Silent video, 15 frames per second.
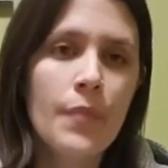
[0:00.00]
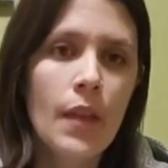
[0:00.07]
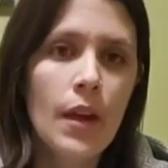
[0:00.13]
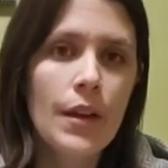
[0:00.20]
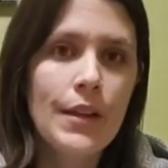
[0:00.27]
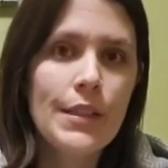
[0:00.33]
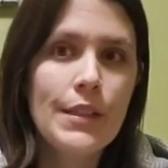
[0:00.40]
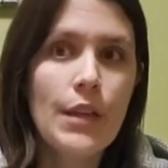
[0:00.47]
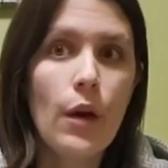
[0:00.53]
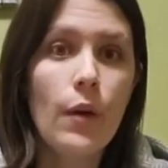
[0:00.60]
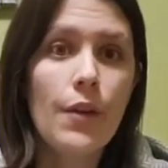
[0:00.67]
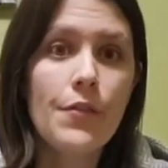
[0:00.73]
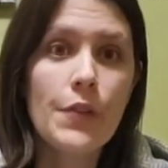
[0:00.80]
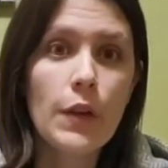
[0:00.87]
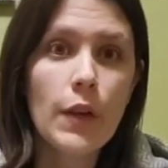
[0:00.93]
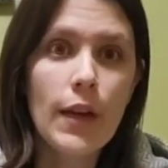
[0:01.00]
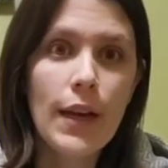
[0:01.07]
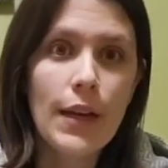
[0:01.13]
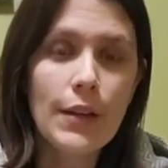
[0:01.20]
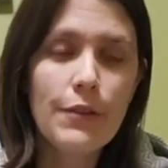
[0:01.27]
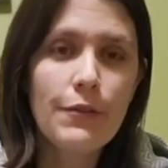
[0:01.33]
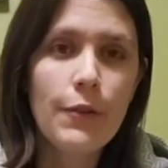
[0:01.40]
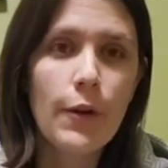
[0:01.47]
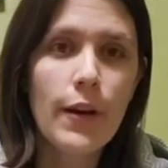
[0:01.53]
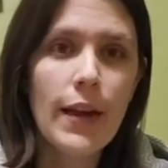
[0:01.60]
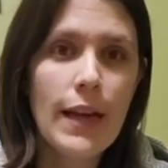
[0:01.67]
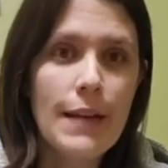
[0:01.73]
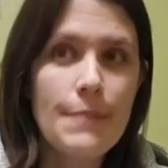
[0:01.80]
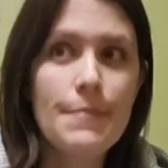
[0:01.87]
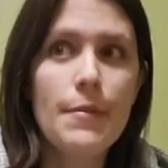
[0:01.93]
So if you're looking for a
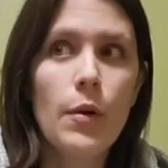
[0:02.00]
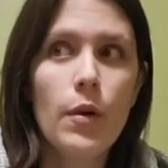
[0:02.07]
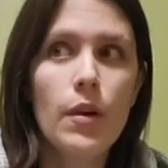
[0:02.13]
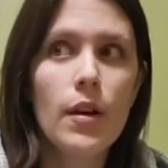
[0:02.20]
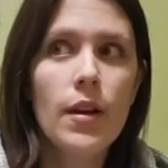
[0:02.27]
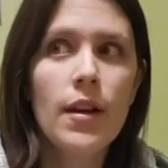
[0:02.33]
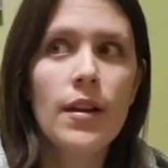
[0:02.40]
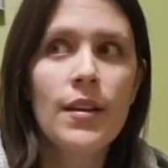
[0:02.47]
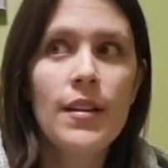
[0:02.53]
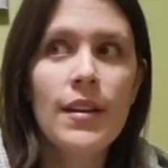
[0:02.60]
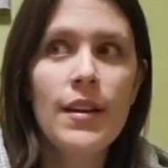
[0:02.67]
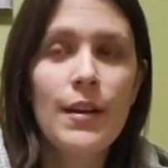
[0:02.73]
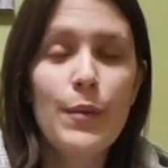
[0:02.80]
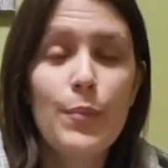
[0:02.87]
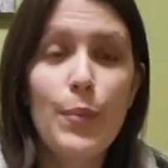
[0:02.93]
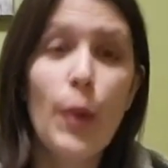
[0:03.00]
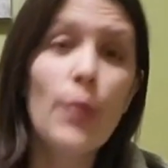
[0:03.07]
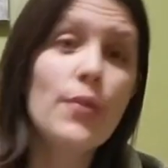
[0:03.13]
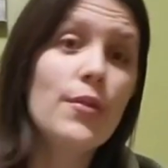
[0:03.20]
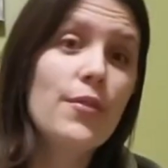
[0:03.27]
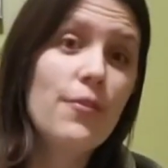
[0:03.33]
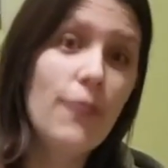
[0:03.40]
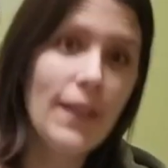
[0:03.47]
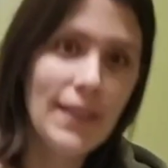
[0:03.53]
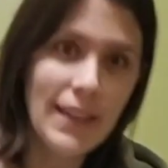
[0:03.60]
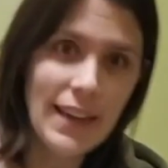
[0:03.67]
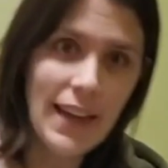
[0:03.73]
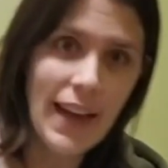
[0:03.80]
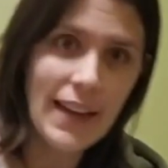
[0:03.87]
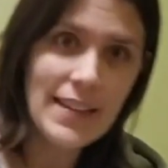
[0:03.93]
more bone-friendly
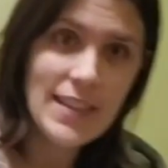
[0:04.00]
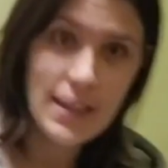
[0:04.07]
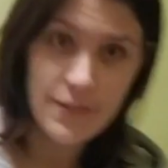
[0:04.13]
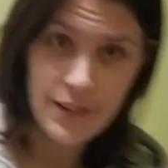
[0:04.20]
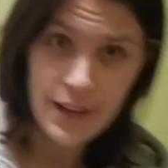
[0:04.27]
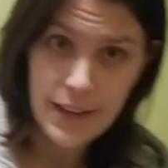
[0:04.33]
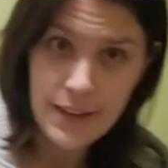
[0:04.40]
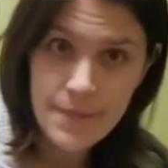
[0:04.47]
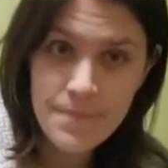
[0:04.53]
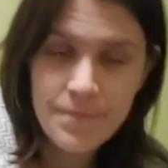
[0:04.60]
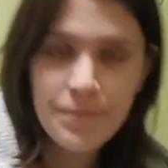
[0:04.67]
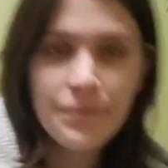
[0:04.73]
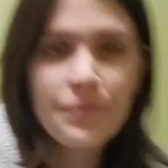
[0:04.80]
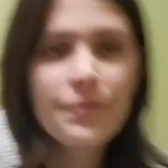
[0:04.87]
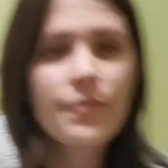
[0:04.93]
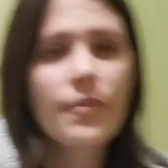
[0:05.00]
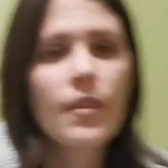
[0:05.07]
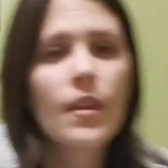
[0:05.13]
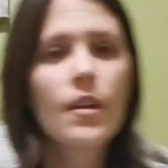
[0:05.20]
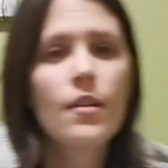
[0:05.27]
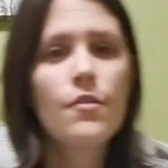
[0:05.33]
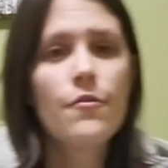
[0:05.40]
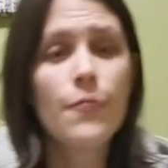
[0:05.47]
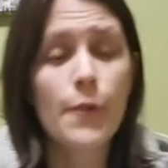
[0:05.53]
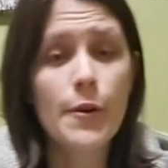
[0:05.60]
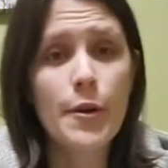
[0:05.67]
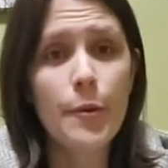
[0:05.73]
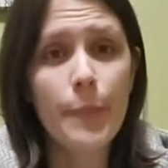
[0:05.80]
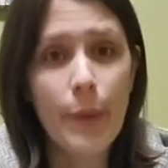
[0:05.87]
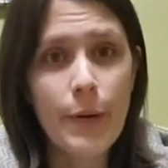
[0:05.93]
activity for your
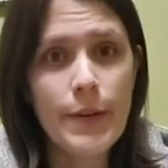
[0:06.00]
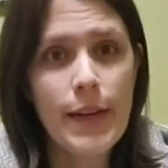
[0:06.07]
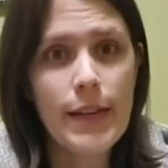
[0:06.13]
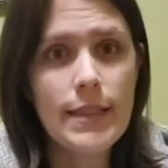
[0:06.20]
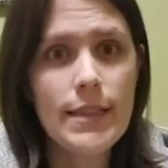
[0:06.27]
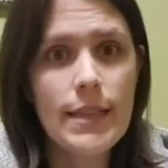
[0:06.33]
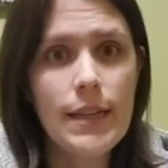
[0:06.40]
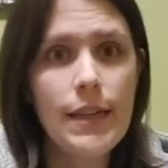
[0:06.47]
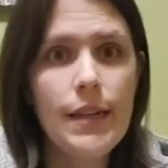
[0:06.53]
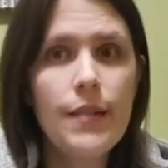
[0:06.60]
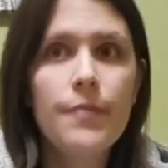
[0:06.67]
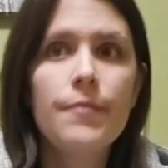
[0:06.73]
bone density,